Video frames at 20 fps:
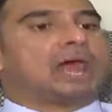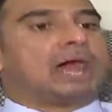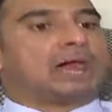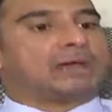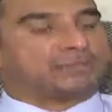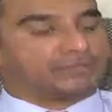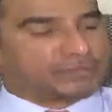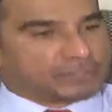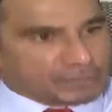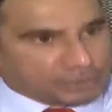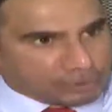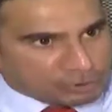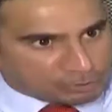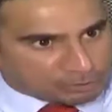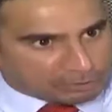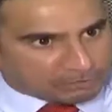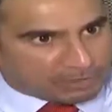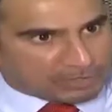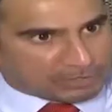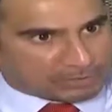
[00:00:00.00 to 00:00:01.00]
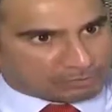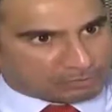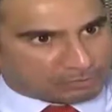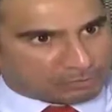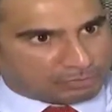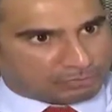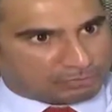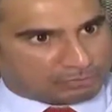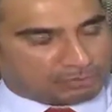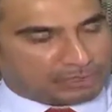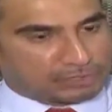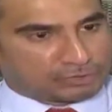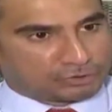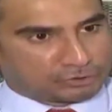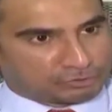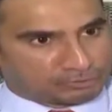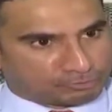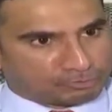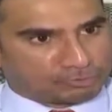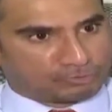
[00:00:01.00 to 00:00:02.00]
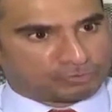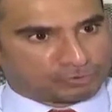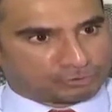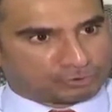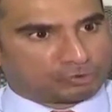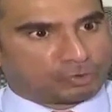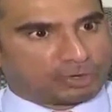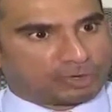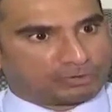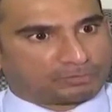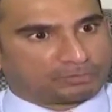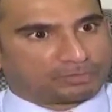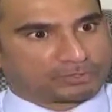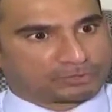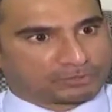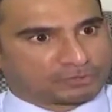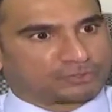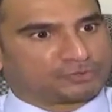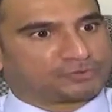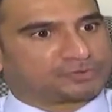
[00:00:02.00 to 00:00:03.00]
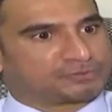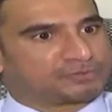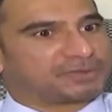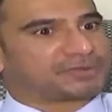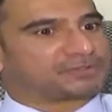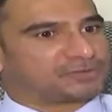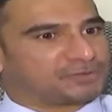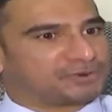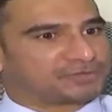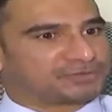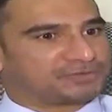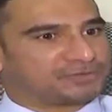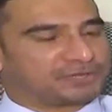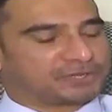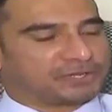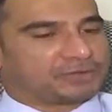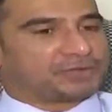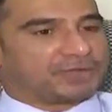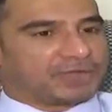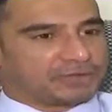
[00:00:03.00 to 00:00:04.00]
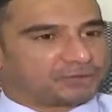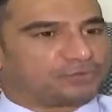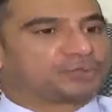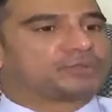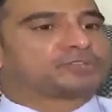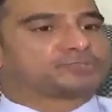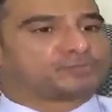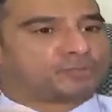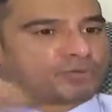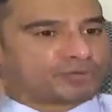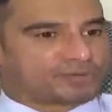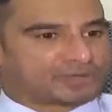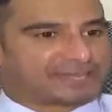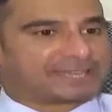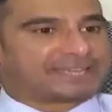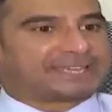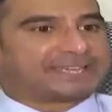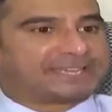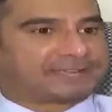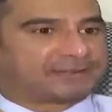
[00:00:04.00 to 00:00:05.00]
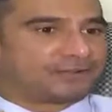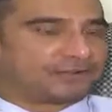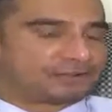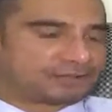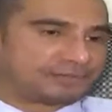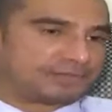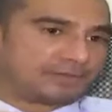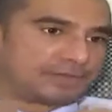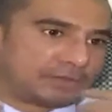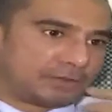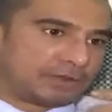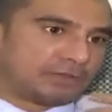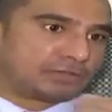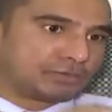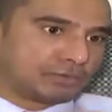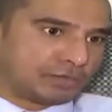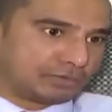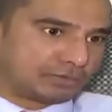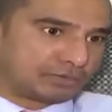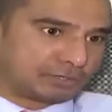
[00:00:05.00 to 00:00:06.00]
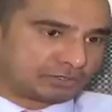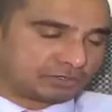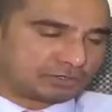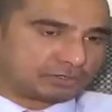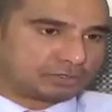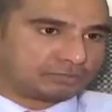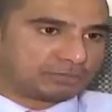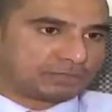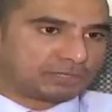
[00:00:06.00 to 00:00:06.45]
until you provide some more information to prove that you are the person who was meant to watch the video, at which point the key unlocks the video and you're able to consume